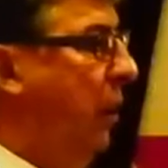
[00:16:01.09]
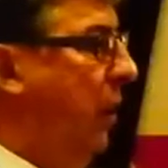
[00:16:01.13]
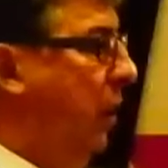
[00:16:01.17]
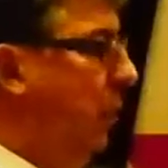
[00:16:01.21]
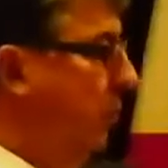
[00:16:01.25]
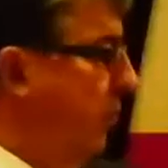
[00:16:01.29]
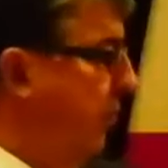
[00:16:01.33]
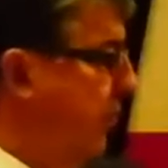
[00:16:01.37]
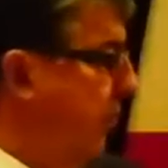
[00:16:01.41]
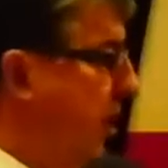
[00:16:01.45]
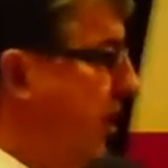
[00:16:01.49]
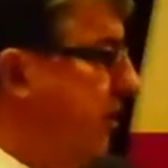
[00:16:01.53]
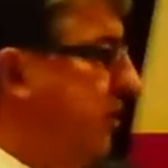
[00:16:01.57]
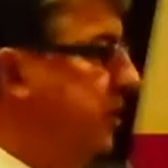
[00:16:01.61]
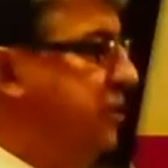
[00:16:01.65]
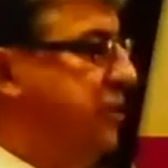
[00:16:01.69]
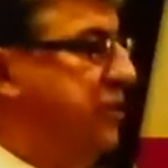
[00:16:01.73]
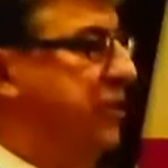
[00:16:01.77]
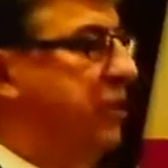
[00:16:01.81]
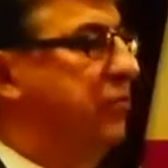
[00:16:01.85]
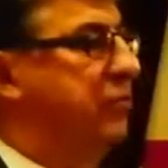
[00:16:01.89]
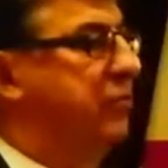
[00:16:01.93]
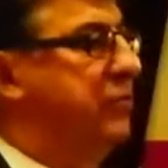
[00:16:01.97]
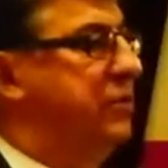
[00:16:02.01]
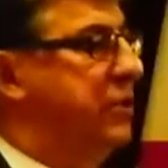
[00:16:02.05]
We've got the
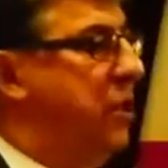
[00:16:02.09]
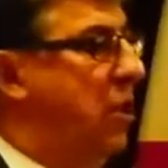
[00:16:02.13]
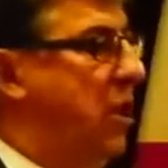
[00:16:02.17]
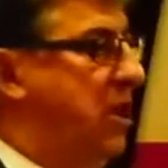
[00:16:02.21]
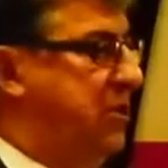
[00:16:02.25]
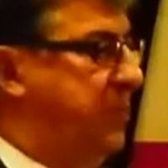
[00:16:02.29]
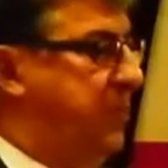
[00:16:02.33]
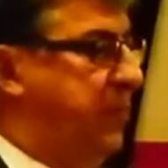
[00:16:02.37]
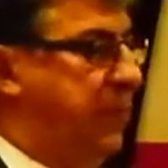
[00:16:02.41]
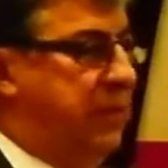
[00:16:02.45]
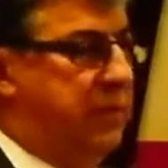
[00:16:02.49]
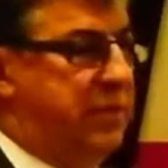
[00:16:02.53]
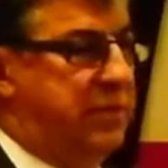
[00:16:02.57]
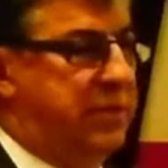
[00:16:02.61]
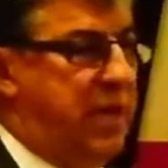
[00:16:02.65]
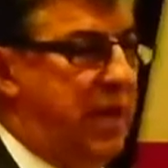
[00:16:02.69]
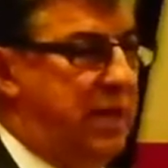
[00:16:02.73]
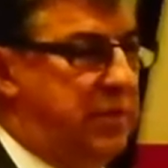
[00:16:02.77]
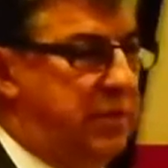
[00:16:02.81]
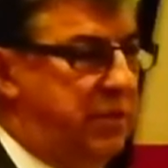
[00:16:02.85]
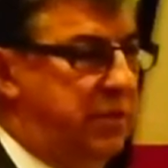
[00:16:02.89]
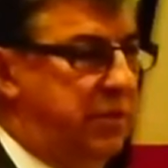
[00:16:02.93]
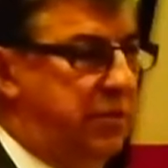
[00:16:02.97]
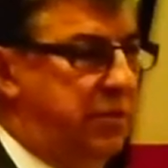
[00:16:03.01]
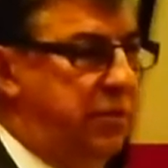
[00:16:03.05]
Children's Hospital in
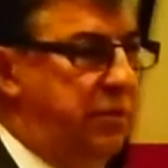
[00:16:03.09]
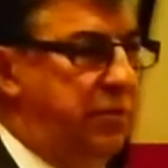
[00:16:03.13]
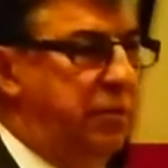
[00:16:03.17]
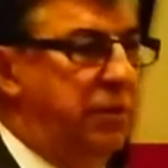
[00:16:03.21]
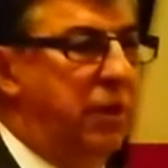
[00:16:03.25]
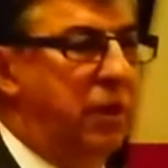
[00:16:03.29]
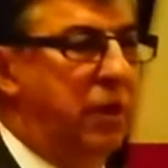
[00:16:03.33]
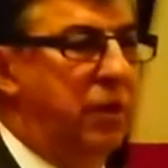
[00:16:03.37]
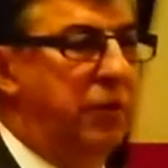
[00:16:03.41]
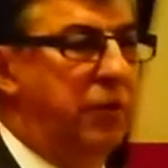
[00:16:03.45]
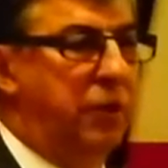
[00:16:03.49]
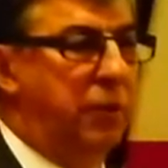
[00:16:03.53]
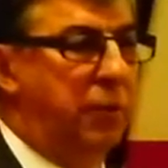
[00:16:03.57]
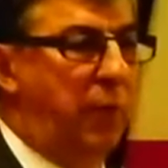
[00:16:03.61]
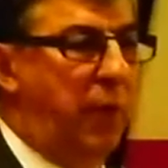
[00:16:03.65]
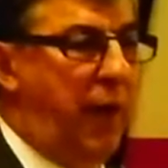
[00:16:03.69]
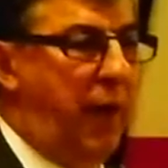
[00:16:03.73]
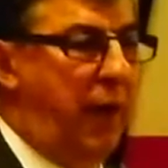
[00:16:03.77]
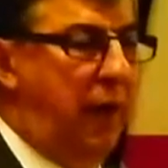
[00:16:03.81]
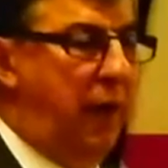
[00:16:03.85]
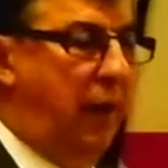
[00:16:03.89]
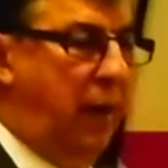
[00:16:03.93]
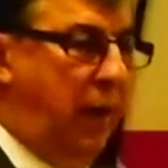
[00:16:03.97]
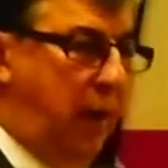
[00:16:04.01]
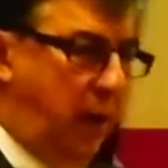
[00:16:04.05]
Saskatoon
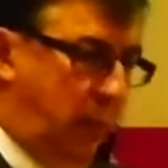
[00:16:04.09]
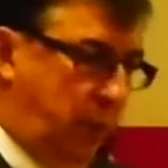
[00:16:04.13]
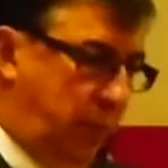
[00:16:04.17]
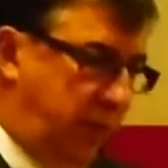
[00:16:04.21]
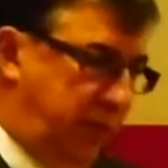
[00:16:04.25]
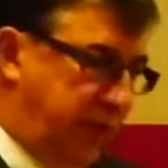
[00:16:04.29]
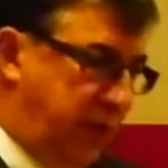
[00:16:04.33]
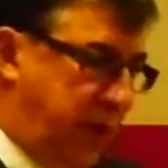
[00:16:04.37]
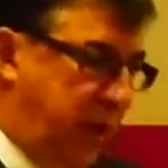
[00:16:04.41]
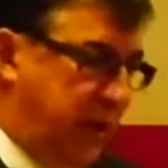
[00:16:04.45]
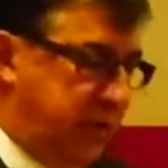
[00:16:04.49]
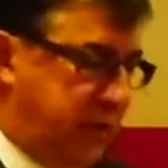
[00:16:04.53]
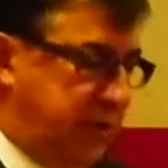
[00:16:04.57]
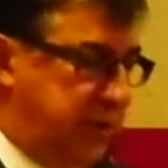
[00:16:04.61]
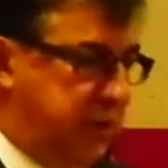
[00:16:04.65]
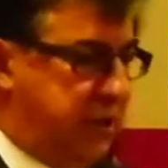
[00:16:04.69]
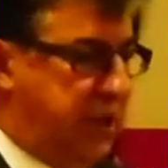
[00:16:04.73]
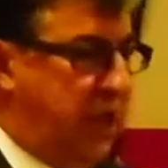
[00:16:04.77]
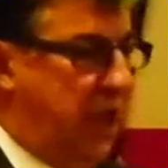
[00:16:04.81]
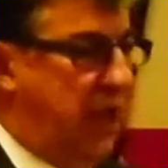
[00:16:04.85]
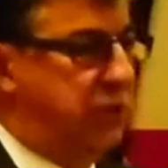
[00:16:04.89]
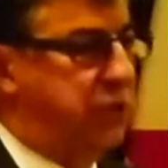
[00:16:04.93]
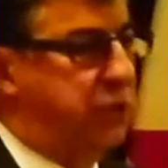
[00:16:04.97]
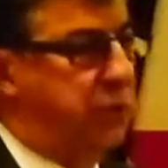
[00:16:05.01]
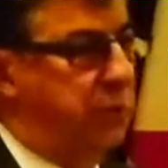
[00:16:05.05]
underway. We've got
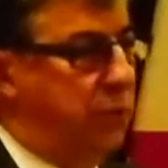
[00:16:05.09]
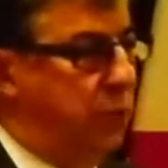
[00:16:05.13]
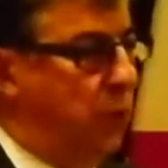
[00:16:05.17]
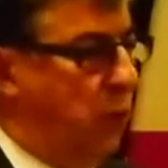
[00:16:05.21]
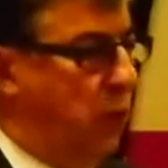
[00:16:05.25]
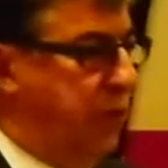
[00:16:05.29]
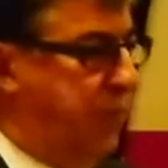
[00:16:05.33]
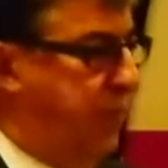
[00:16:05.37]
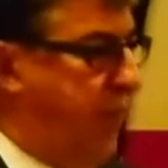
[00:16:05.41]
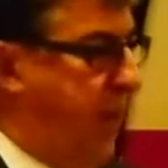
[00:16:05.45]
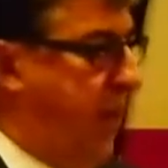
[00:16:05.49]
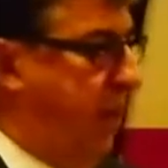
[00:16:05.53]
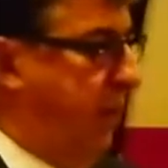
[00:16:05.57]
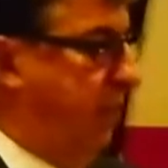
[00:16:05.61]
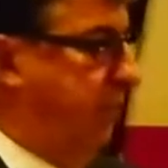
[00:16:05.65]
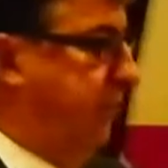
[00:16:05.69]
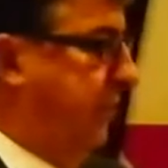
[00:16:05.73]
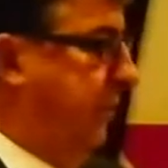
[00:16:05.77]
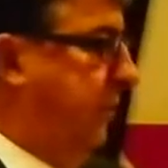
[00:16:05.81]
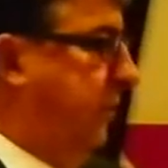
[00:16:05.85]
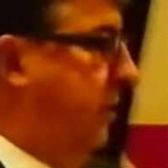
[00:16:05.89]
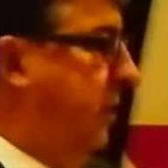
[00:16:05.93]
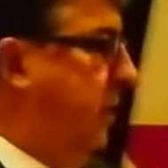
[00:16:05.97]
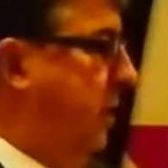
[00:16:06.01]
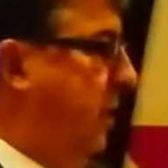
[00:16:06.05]
Saskatchewan North
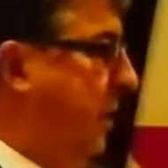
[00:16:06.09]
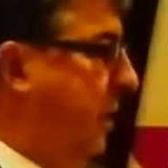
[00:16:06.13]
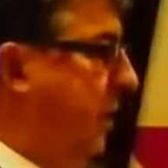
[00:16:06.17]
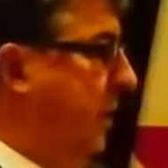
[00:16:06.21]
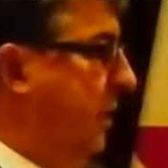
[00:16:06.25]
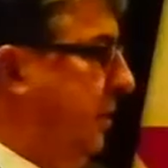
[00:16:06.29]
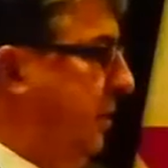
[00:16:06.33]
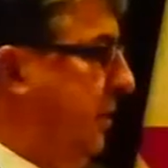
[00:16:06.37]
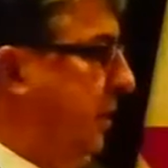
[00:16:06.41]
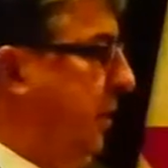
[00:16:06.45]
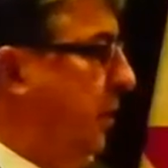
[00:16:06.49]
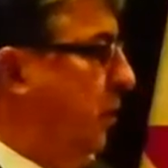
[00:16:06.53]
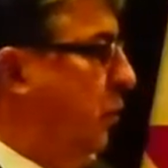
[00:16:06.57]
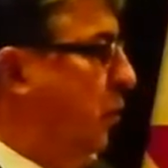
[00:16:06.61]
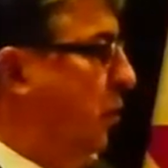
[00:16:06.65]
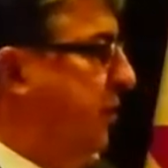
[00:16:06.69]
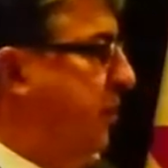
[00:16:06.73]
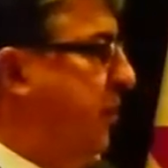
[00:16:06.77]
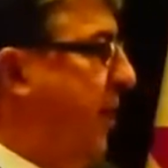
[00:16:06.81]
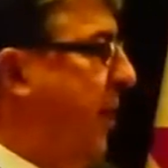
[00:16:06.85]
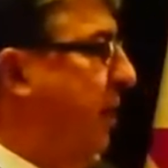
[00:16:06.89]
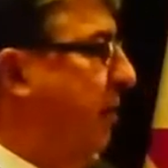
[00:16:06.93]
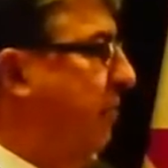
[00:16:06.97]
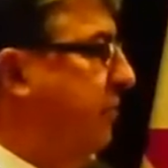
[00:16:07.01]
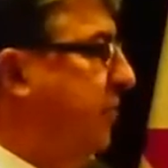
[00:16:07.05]
Battleford, the North
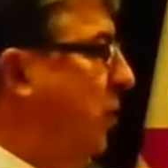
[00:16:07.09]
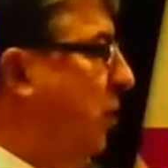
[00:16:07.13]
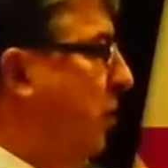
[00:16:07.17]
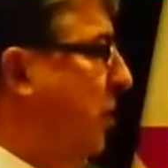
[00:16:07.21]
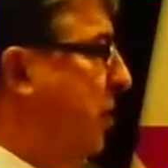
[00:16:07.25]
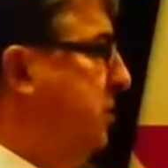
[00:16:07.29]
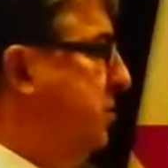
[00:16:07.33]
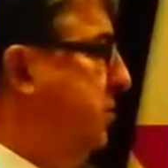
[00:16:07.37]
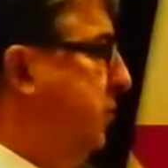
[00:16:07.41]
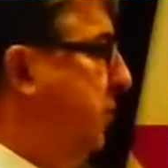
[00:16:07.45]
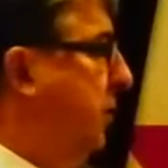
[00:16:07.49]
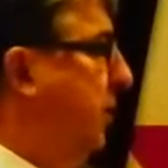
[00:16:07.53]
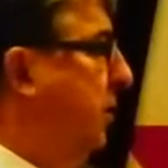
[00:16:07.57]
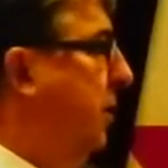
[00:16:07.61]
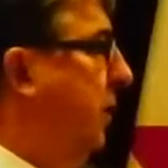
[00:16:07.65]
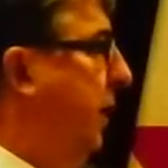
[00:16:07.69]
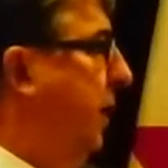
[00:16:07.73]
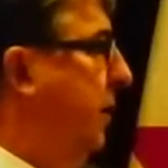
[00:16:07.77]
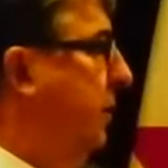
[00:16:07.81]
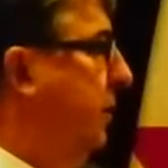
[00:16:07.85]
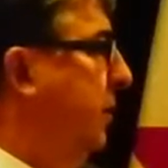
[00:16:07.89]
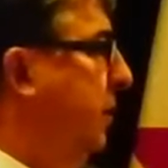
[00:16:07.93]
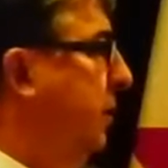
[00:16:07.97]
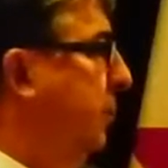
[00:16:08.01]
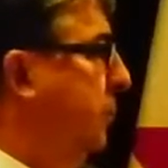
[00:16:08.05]
Battleford Hospital
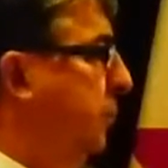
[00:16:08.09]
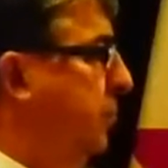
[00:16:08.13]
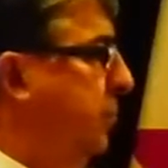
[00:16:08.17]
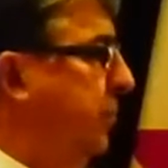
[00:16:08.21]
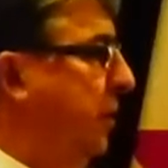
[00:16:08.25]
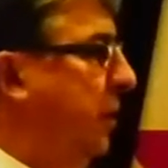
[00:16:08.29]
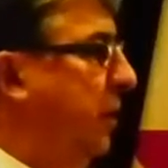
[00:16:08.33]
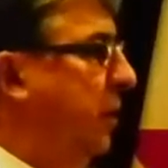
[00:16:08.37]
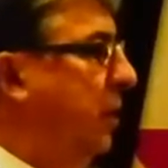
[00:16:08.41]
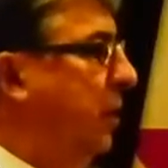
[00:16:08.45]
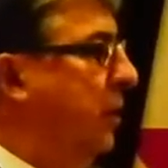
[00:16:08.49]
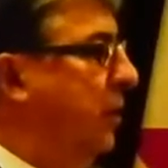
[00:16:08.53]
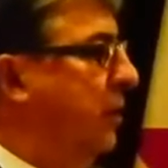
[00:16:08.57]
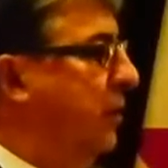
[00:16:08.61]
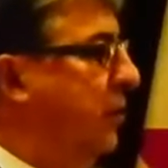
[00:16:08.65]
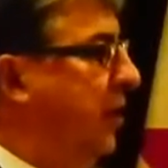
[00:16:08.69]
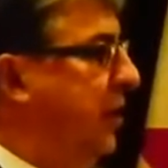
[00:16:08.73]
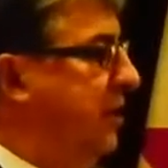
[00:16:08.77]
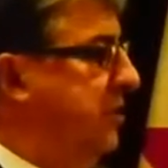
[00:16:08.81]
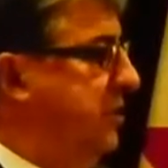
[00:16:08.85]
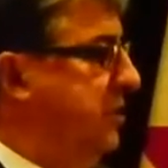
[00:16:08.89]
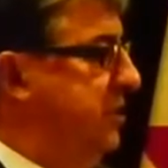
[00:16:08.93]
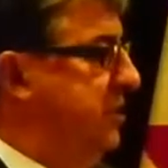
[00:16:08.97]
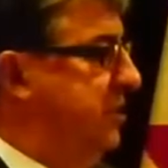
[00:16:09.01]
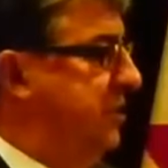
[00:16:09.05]
and
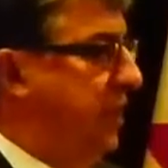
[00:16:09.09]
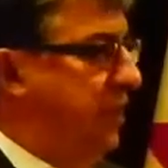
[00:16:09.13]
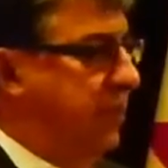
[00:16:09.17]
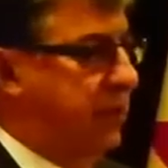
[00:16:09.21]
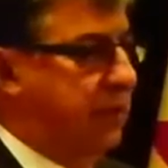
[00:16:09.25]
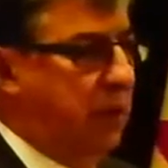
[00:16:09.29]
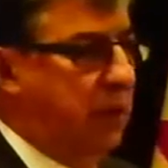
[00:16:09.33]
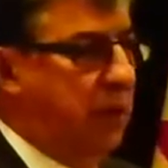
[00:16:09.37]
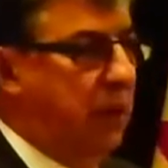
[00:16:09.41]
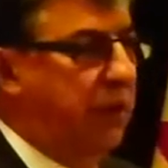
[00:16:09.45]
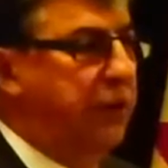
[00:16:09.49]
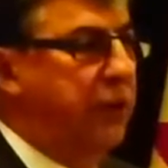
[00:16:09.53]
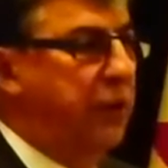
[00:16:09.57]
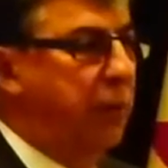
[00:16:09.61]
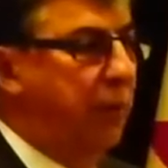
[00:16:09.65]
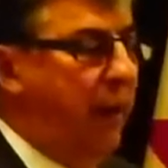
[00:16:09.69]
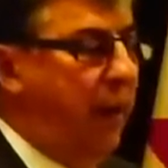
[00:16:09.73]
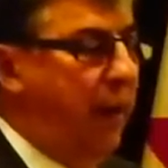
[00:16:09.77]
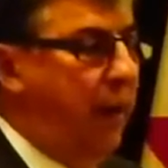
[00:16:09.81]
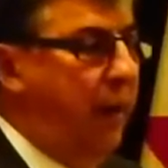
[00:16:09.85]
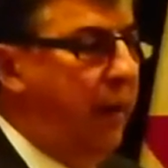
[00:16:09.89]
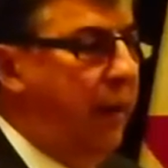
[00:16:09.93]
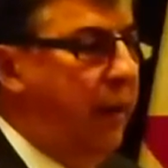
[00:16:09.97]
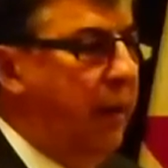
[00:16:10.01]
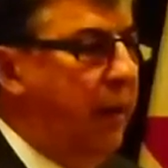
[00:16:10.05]
Correction Centre
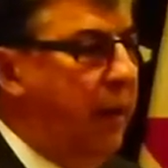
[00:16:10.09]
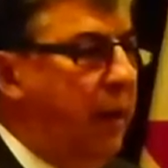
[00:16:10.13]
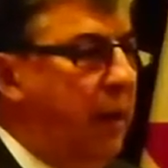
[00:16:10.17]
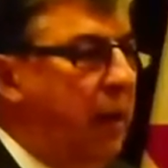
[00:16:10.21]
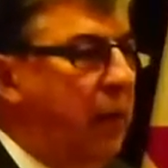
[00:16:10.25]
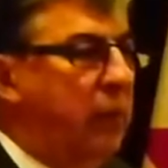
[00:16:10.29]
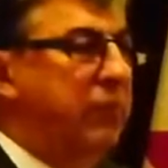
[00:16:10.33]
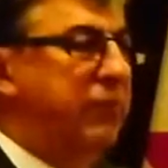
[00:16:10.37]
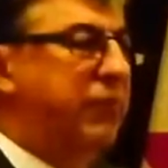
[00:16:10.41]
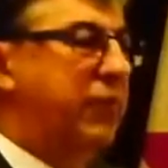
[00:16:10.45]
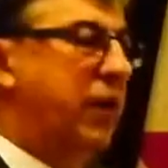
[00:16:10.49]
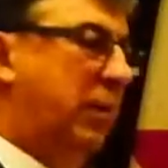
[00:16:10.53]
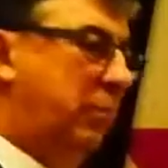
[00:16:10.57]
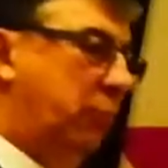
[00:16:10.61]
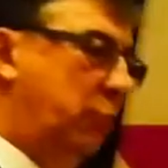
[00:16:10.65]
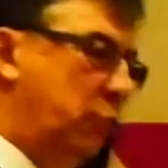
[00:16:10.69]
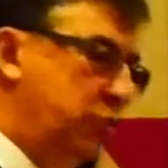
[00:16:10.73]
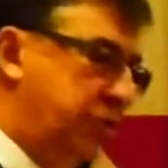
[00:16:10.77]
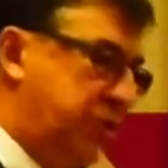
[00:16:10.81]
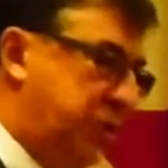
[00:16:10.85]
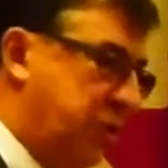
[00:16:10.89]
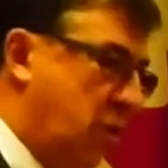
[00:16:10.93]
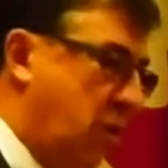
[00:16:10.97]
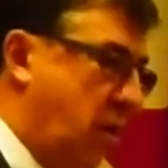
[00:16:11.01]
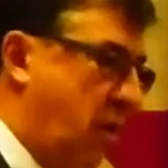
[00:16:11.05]
underway. We've got
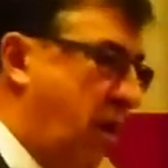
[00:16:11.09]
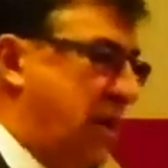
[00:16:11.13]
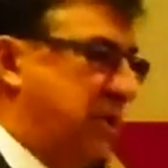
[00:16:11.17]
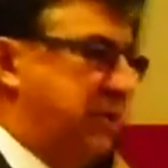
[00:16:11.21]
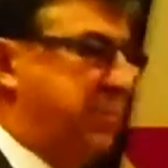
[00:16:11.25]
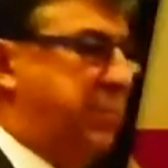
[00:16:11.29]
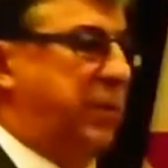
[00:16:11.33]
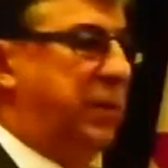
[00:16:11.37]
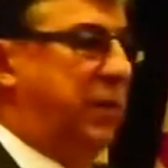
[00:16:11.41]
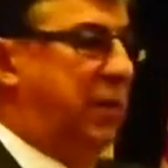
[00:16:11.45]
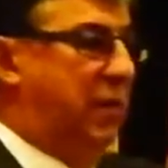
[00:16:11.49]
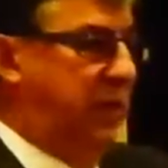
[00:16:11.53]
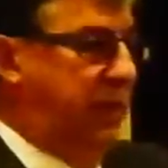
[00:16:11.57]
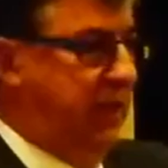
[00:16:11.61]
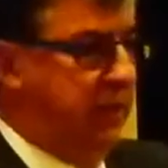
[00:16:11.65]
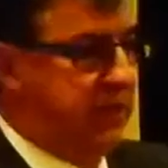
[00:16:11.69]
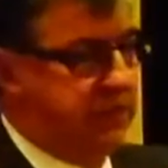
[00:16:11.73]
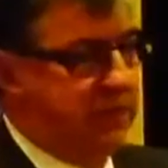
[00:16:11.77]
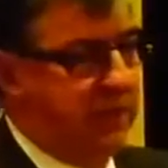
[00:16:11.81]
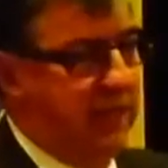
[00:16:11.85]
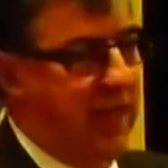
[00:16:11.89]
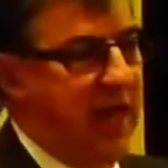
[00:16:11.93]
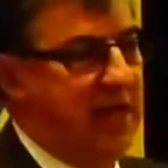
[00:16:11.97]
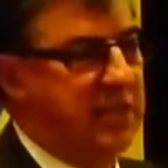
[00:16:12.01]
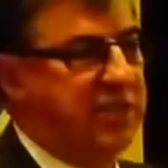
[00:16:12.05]
Moose Jaw Hospital in
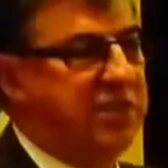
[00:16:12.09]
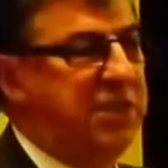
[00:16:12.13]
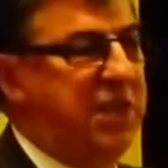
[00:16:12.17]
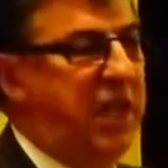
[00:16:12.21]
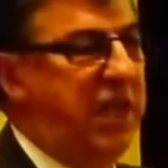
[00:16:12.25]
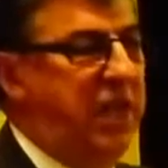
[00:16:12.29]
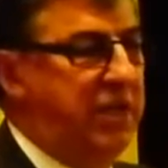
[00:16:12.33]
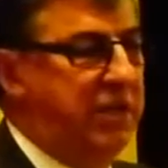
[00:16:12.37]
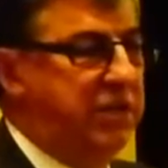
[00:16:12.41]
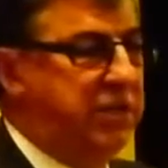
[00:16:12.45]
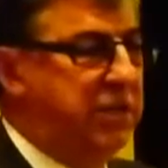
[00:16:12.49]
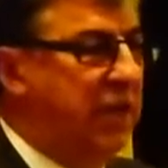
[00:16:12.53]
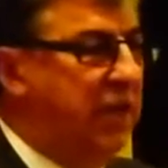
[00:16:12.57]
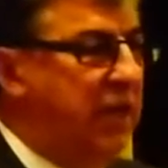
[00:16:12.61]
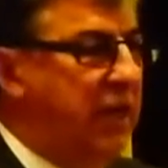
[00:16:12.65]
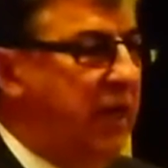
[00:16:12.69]
its last stage,